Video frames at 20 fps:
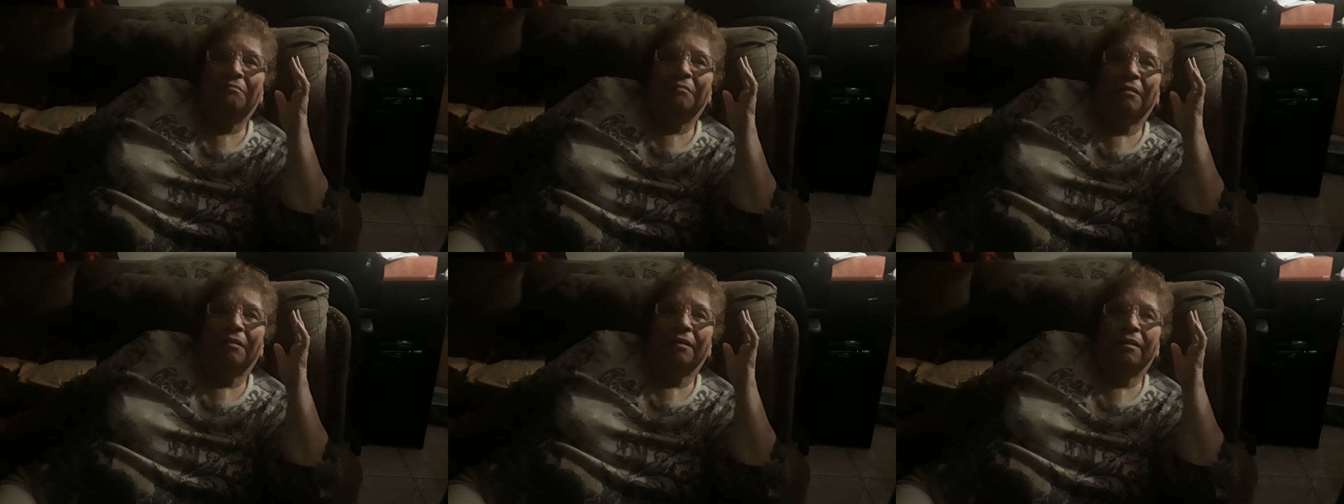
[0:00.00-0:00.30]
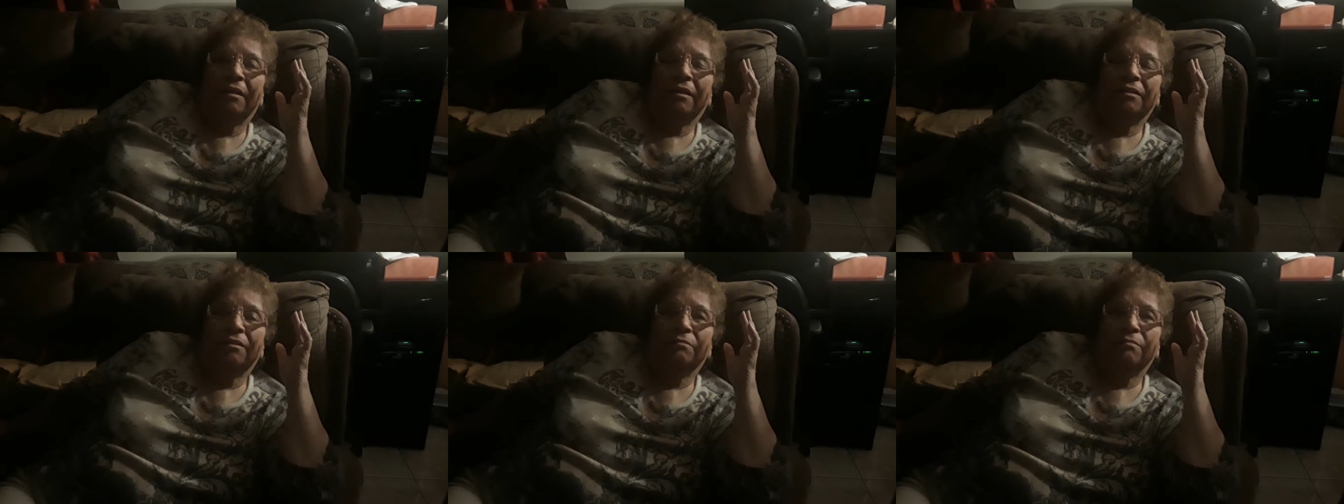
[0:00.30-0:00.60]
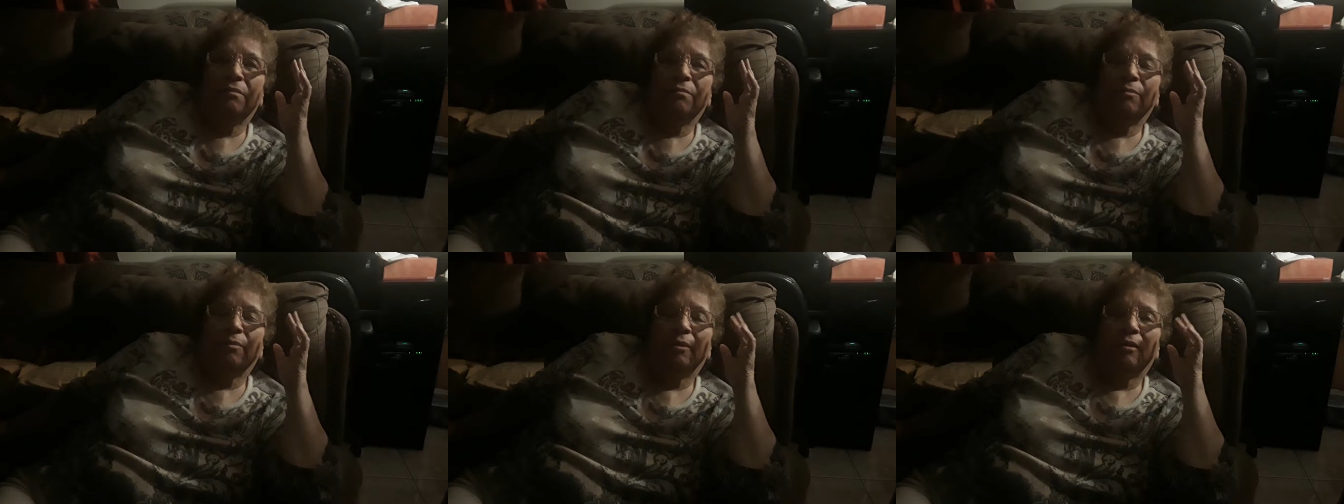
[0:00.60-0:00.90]
I guess
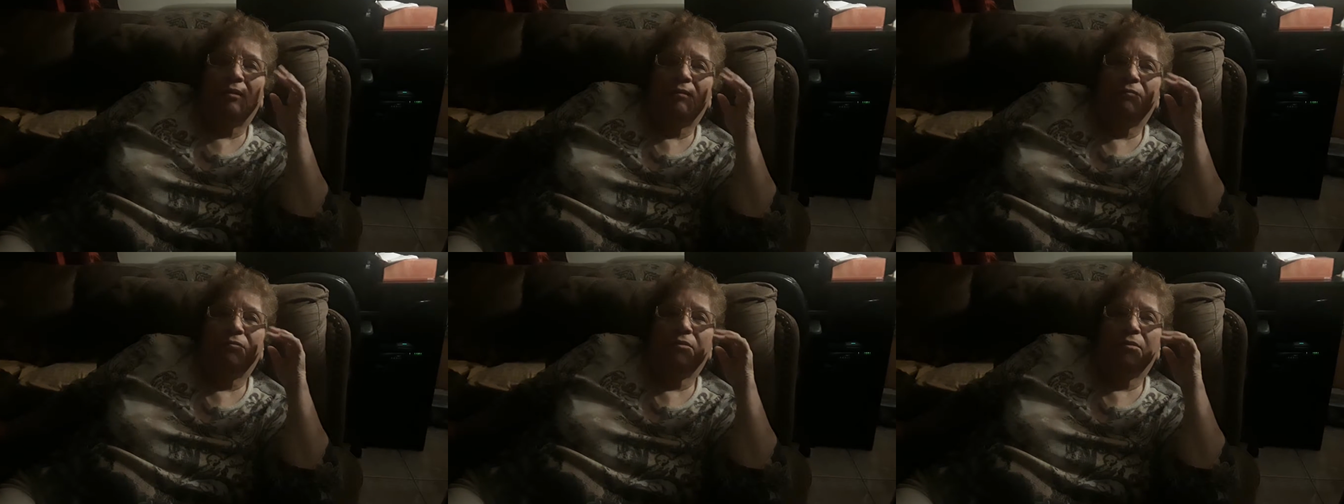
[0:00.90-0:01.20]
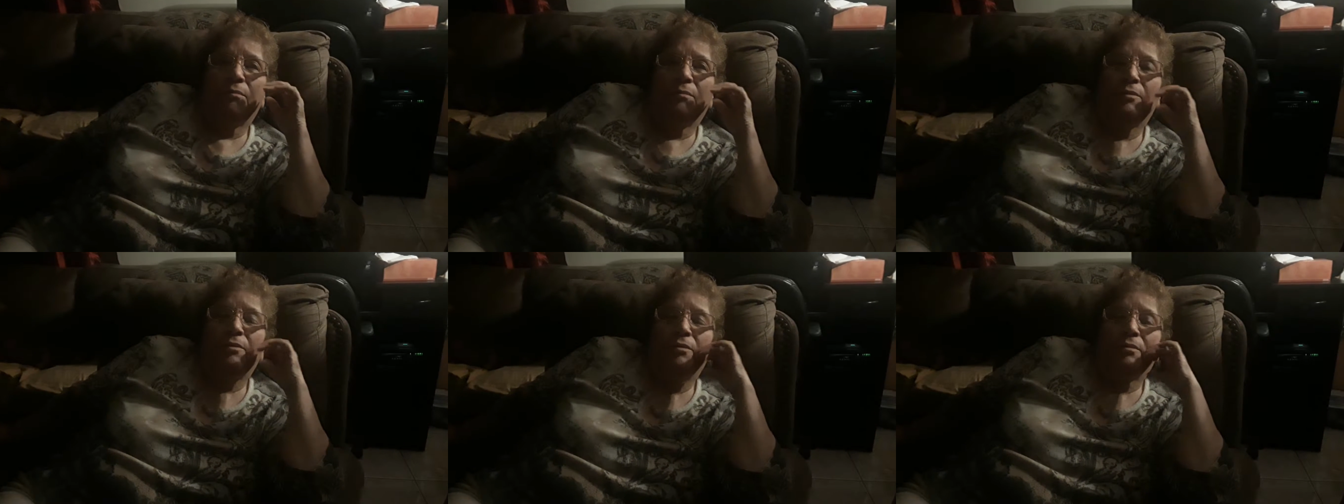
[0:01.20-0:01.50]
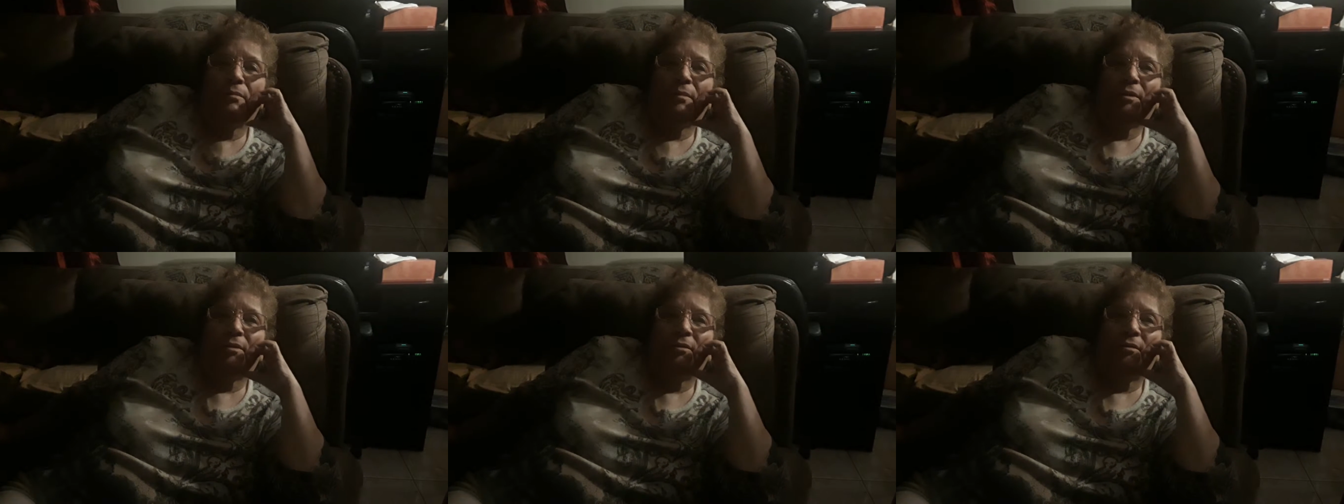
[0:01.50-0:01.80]
we were comfortable no
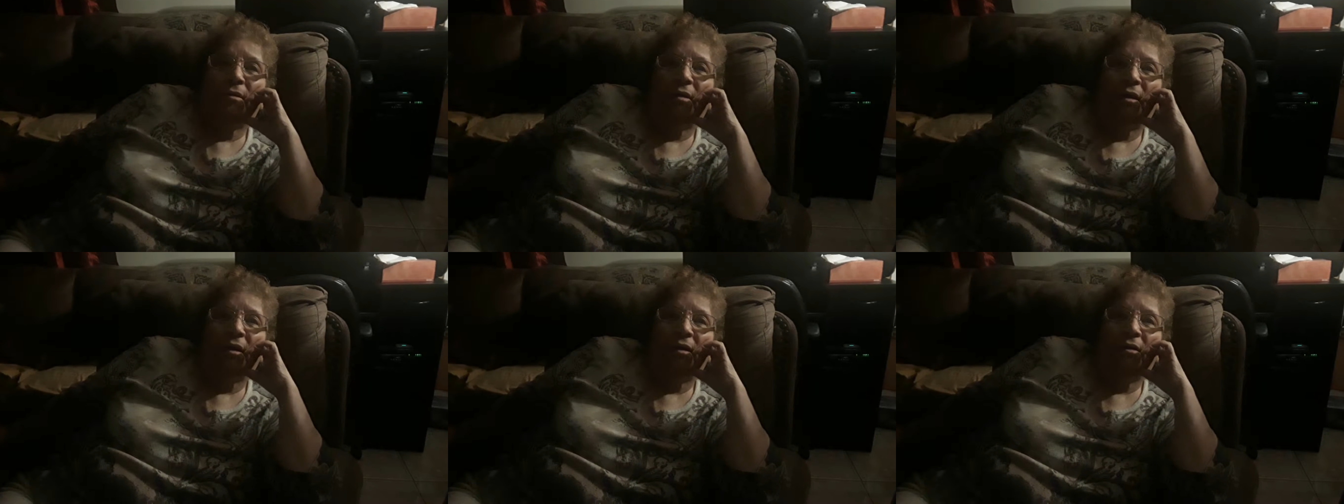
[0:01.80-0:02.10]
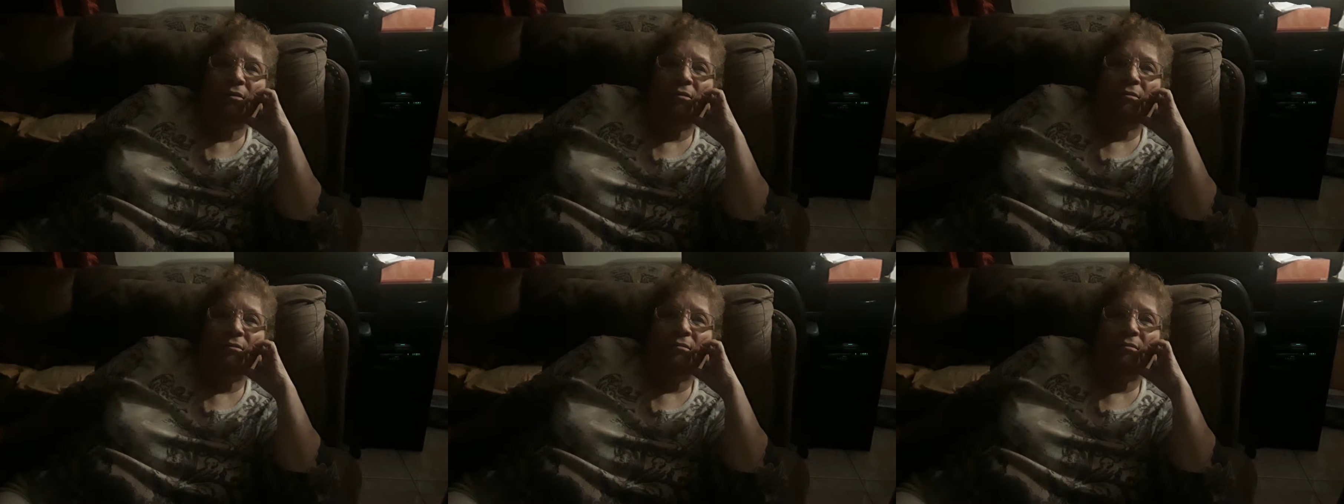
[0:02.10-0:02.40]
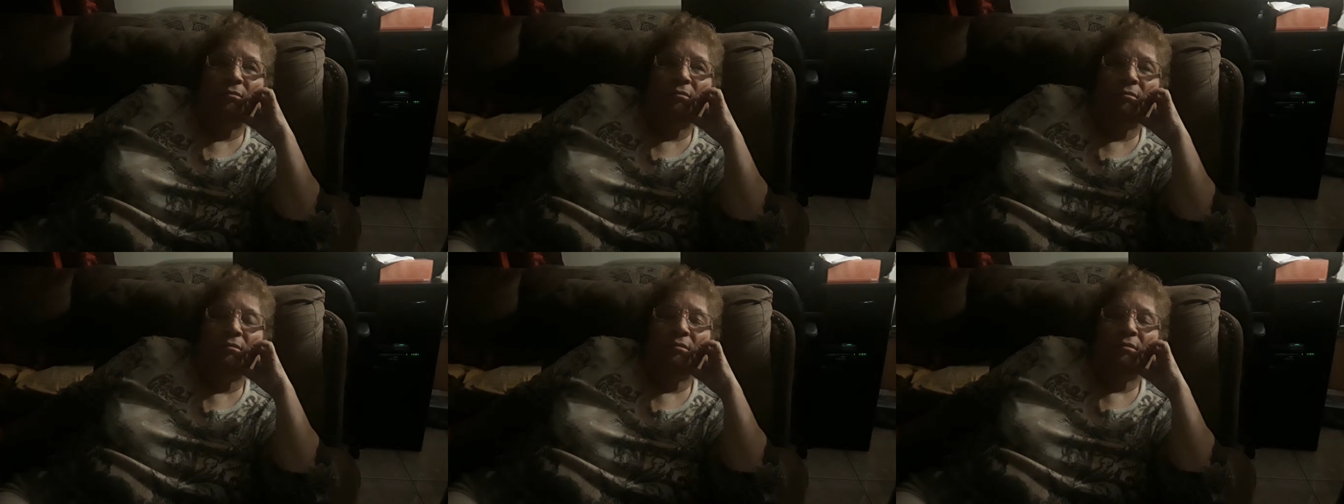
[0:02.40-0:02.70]
matter
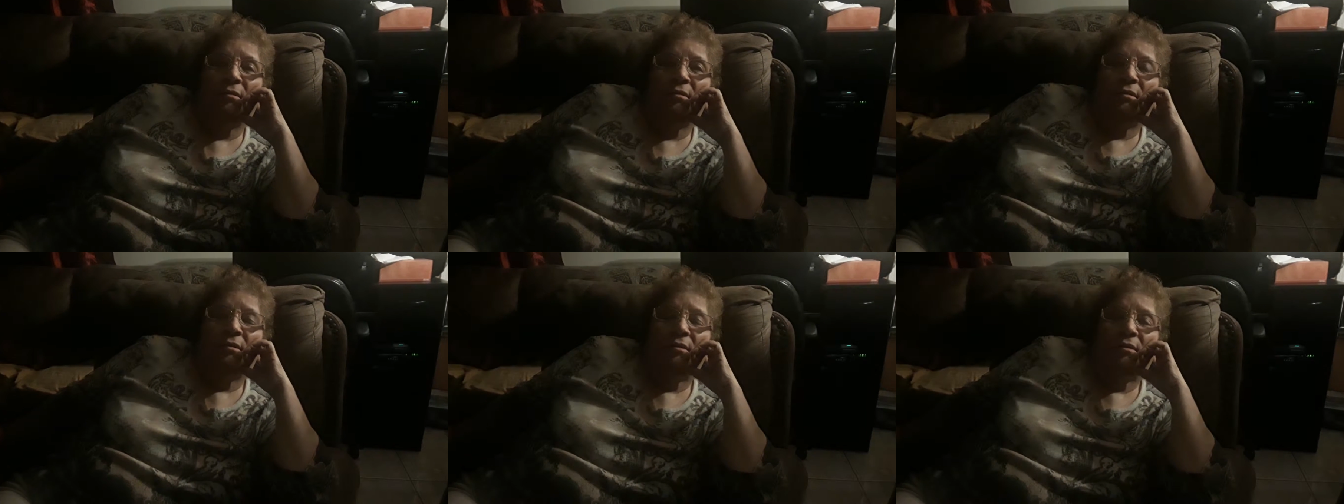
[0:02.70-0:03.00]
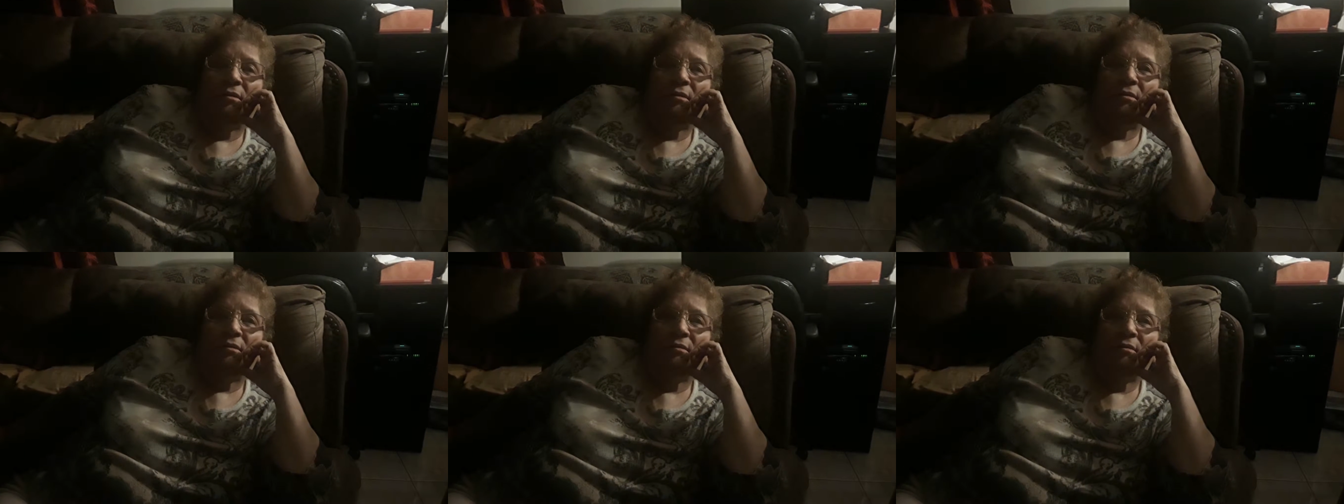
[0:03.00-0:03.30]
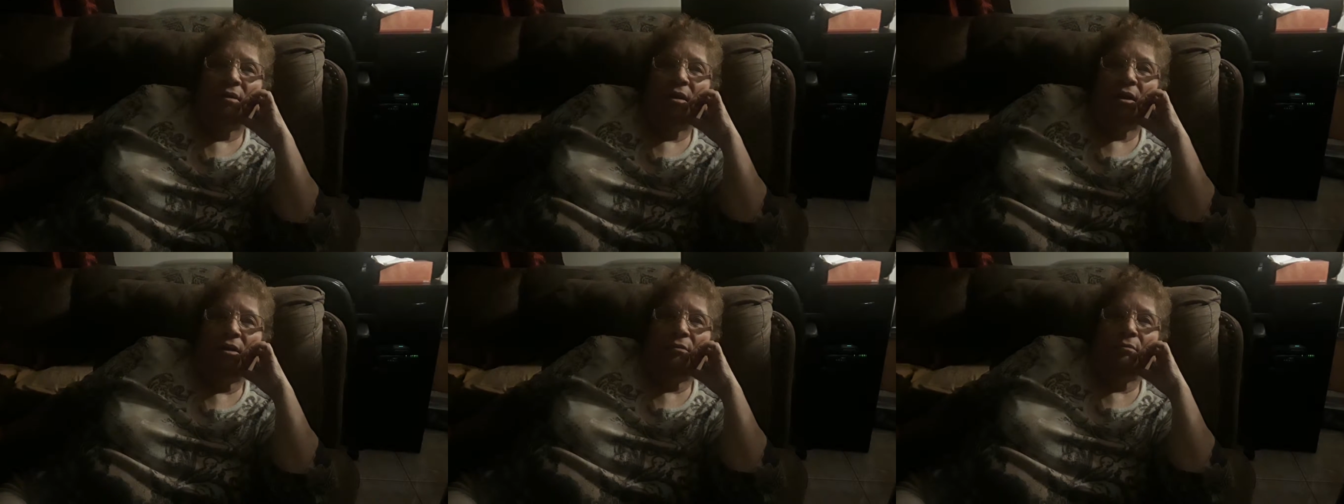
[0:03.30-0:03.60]
how
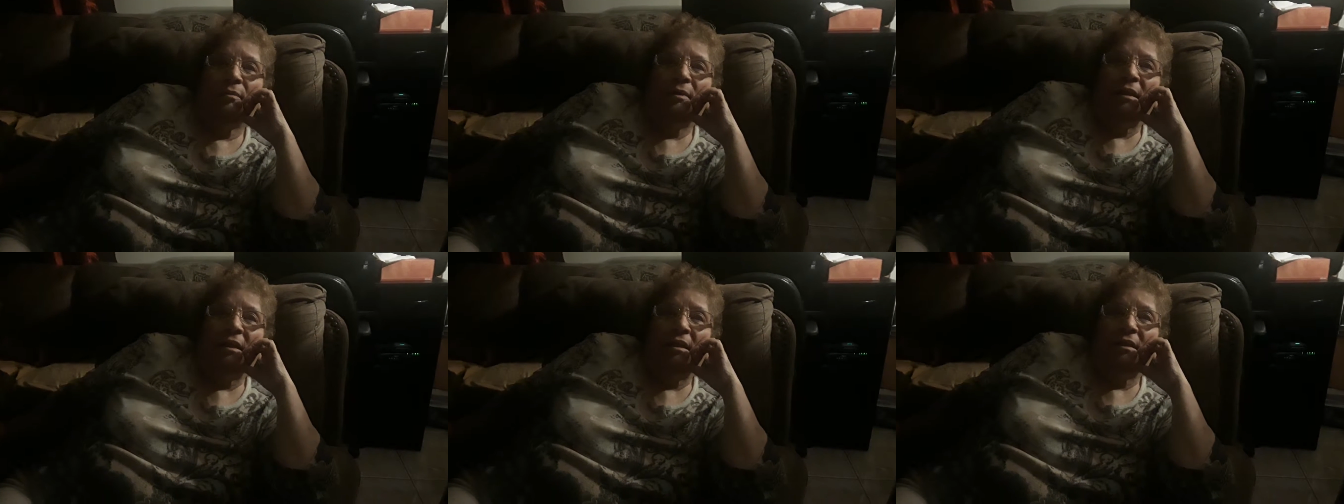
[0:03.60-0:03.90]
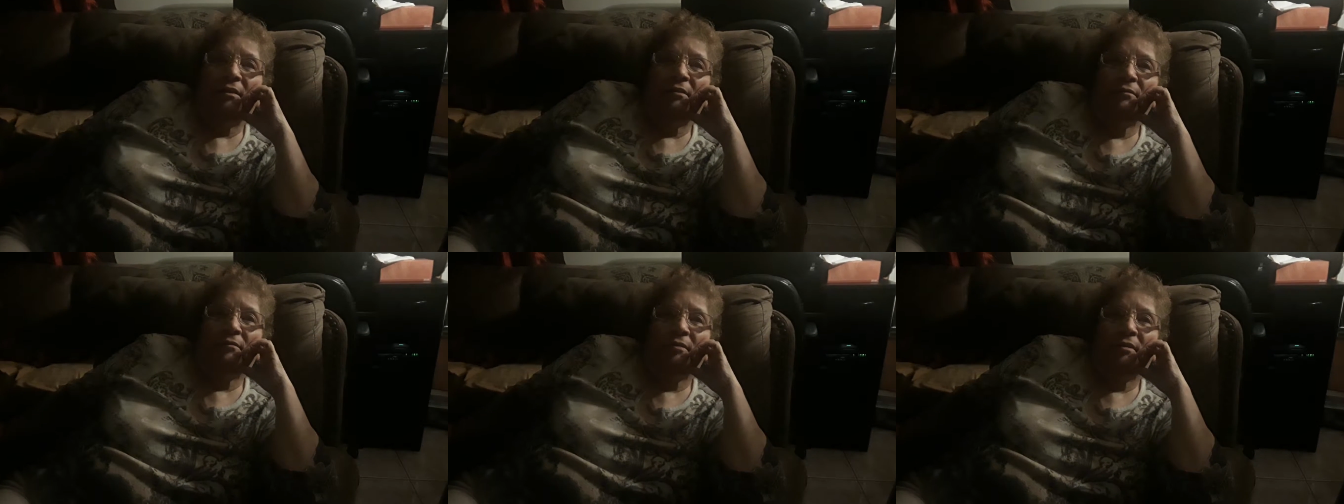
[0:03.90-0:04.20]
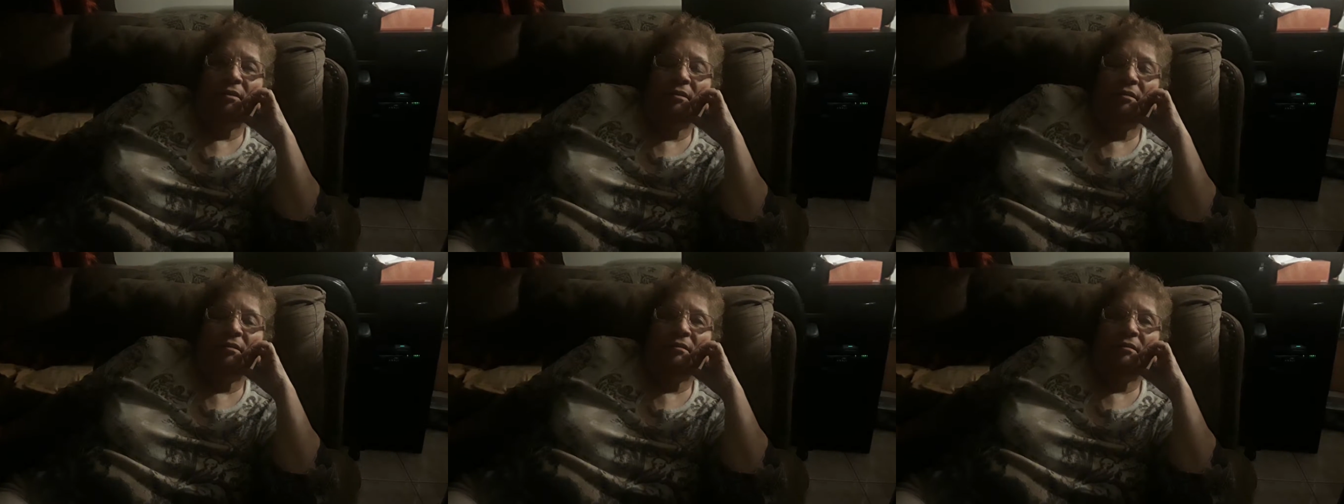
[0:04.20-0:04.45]
we lived.